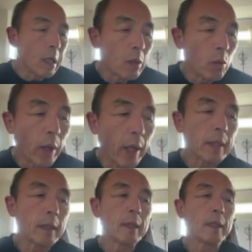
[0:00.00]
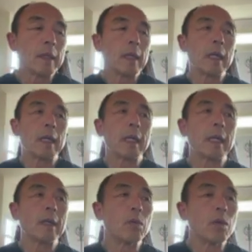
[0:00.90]
when
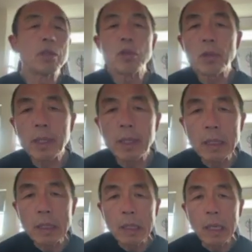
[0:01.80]
we're doing